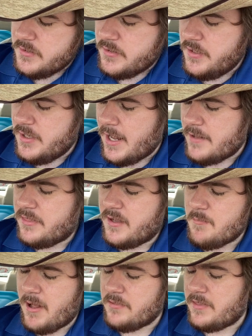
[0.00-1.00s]
you gotta think
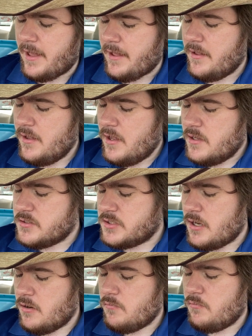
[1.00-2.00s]
about that.
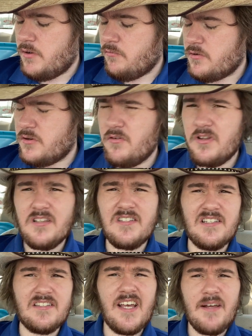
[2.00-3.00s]
So we are doing this
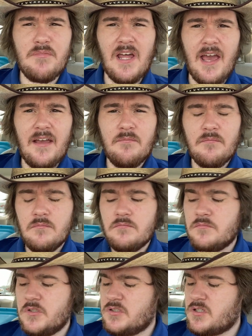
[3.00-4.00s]
the same day
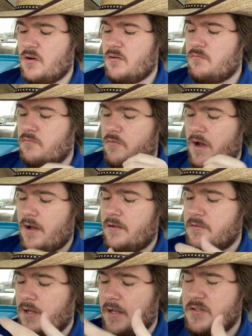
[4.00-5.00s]
so what
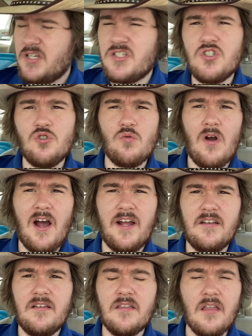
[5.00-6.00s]
I just
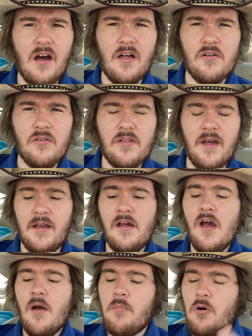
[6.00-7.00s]
tried the other thing,
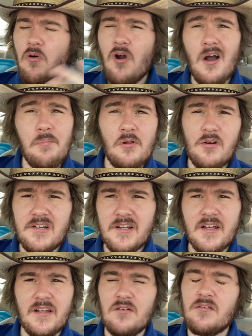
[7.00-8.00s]
but we're
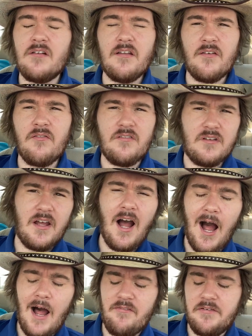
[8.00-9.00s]
uploading it on a different day,
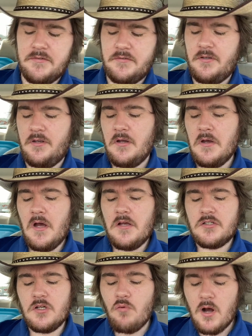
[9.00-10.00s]
obviously.
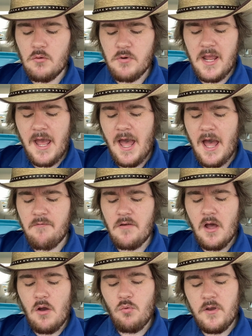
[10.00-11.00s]
So what do we have?
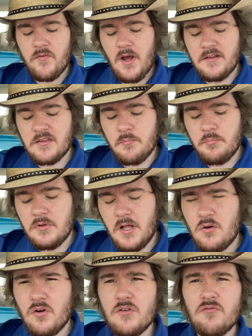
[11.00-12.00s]
We've got the
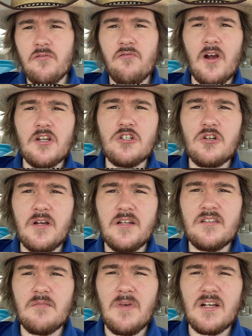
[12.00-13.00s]
blood orange refresher.
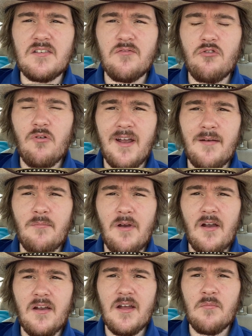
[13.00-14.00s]
It's a mix of
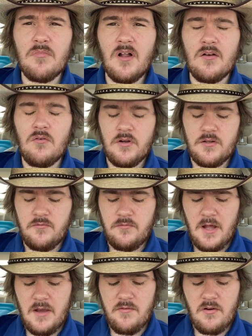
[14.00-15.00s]
cranberry and blood orange
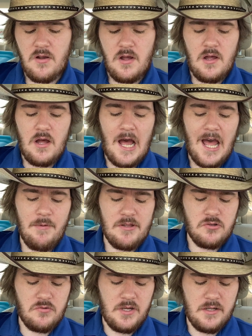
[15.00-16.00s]
flavor. I'm
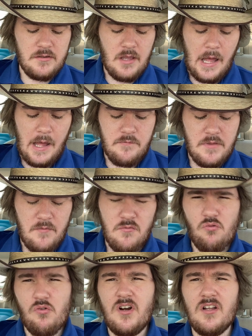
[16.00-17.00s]
intrigued. I've never
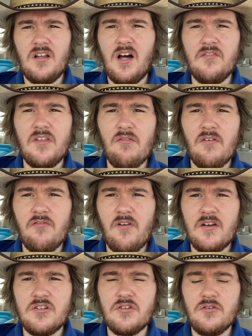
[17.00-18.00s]
really loved their
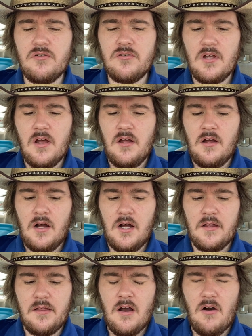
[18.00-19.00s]
refreshers.
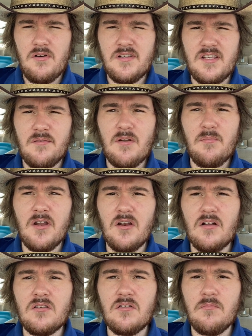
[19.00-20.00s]
Uh, they always seem to be a,
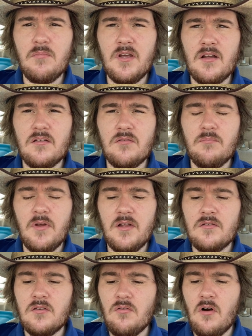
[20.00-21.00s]
uh, be a
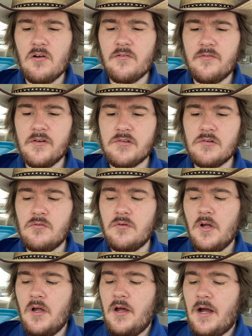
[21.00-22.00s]
bit too artificial.
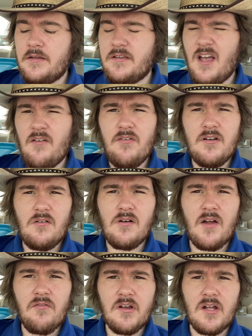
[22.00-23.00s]
I definitely don't
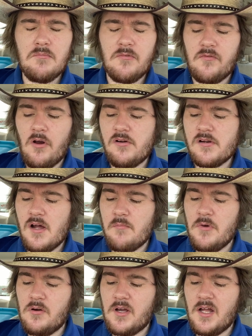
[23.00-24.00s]
ever get them with coconut
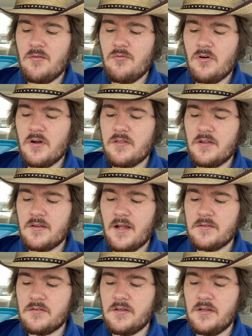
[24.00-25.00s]
milk anymore. I think
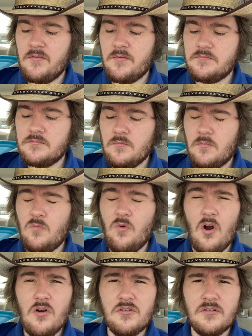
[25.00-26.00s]
that's even
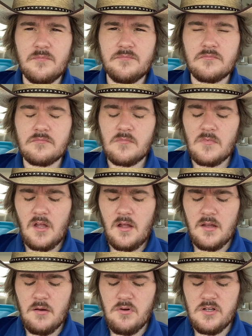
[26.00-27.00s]
worse
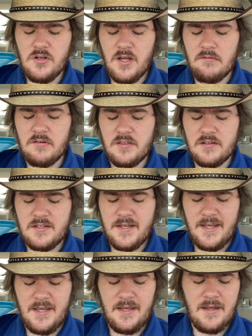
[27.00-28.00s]
than when you get with the
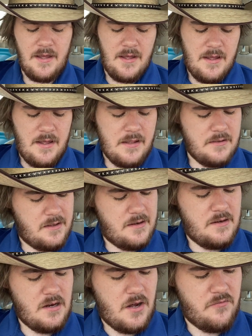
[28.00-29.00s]
tea. And they did
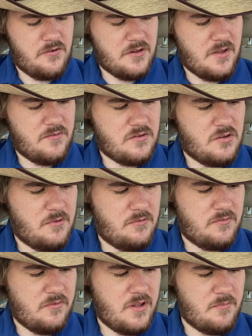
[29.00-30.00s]
not offer to give it to me
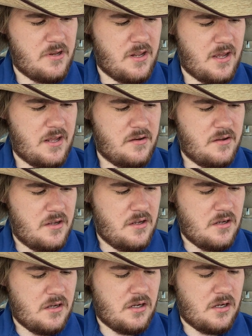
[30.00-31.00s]
with lemonade.
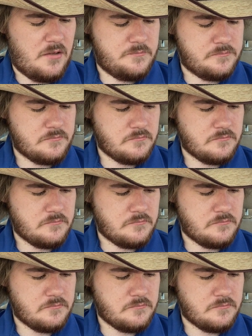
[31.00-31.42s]
Um,